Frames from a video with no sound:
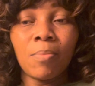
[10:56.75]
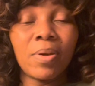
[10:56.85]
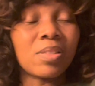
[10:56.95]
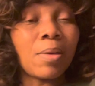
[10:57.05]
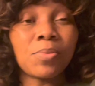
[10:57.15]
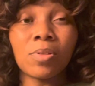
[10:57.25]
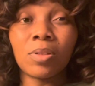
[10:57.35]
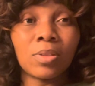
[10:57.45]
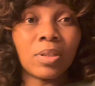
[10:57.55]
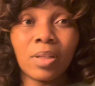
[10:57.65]
But it's
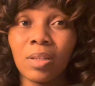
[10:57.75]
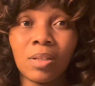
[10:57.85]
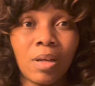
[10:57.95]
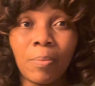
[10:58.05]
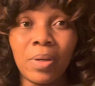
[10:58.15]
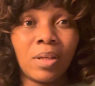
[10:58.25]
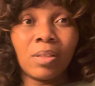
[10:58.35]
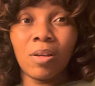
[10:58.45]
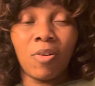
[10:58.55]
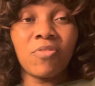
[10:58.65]
absolutely, I
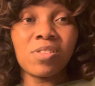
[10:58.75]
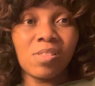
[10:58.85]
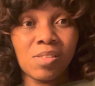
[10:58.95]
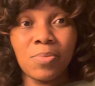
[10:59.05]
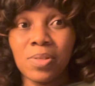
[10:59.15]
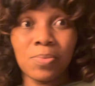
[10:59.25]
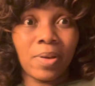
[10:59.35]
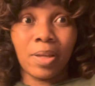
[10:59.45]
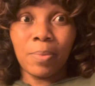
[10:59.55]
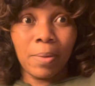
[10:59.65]
mean, obviously there's a reason
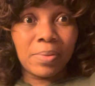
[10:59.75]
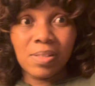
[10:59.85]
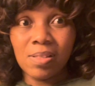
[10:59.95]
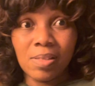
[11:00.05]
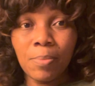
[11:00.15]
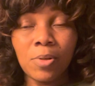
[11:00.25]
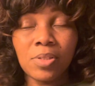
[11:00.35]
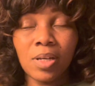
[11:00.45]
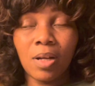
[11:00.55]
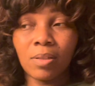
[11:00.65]
why I keep coming to the same
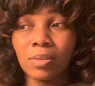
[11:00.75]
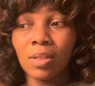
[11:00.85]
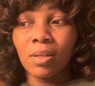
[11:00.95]
hotel.